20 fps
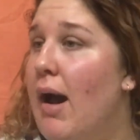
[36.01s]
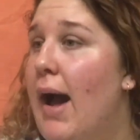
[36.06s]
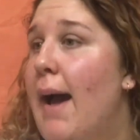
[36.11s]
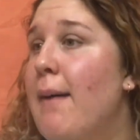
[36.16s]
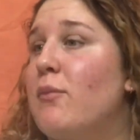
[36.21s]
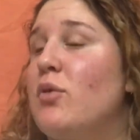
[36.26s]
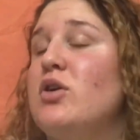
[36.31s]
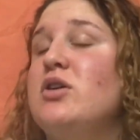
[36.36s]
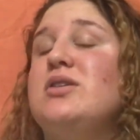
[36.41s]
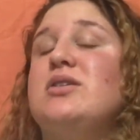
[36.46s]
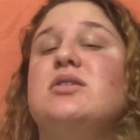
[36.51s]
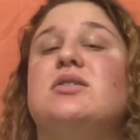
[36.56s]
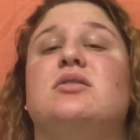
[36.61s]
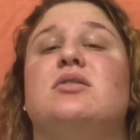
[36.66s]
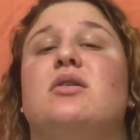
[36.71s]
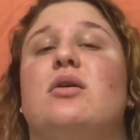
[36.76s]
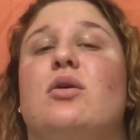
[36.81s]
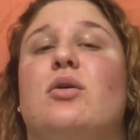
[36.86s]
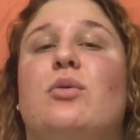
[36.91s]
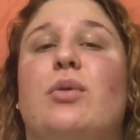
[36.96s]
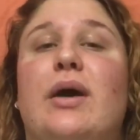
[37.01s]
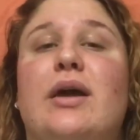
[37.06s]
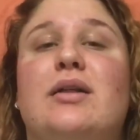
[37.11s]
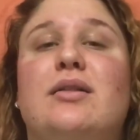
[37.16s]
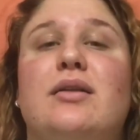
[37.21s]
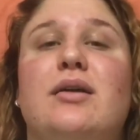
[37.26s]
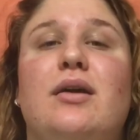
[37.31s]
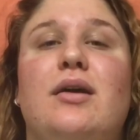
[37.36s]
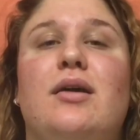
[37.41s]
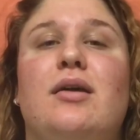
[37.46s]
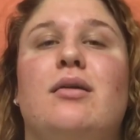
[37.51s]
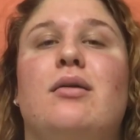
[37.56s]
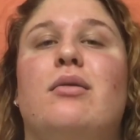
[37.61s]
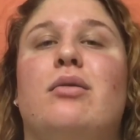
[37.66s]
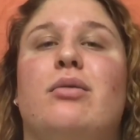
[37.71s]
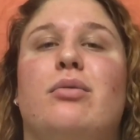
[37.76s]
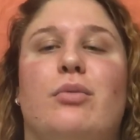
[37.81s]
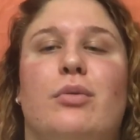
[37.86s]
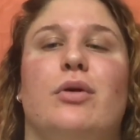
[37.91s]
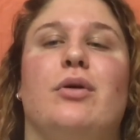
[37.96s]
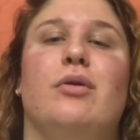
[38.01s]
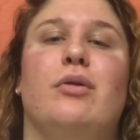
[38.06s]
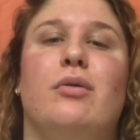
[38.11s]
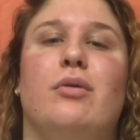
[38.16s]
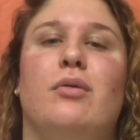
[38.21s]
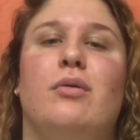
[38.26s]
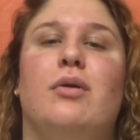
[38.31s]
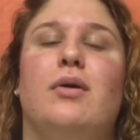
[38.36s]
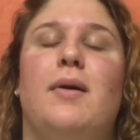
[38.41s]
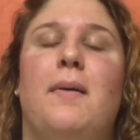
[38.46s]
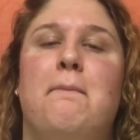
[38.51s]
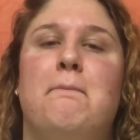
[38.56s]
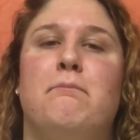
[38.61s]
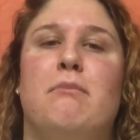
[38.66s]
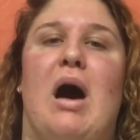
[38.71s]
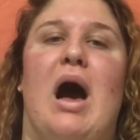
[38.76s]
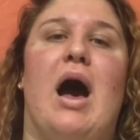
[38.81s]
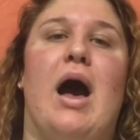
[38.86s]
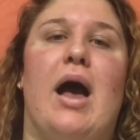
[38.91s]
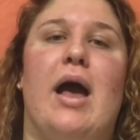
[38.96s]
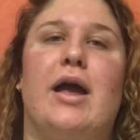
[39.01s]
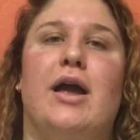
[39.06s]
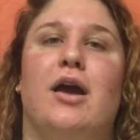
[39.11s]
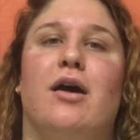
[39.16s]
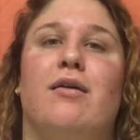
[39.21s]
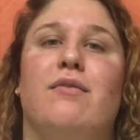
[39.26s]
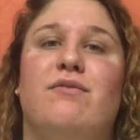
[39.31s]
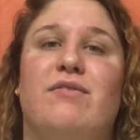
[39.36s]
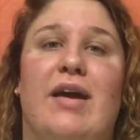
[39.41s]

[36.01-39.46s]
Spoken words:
I'm going to just go quickly through my